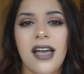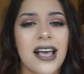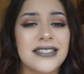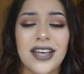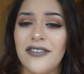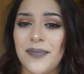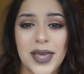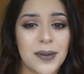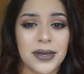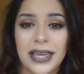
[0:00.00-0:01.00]
I still have
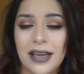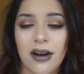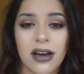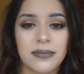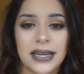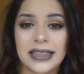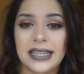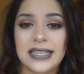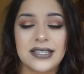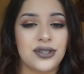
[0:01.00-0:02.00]
Makeup Geek on my
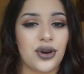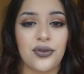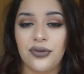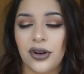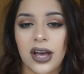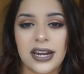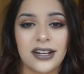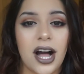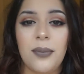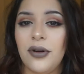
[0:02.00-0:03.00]
list, Ofra, and
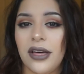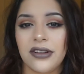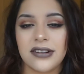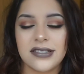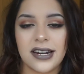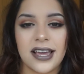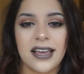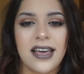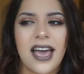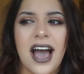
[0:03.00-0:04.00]
a couple others that
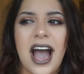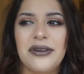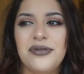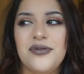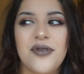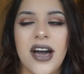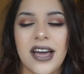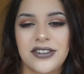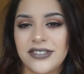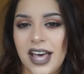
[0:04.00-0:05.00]
I don't know
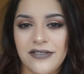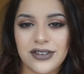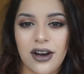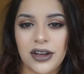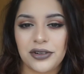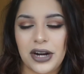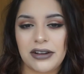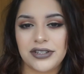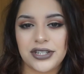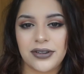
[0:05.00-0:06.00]
why, I just haven't gotten
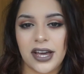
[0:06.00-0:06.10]
around to it.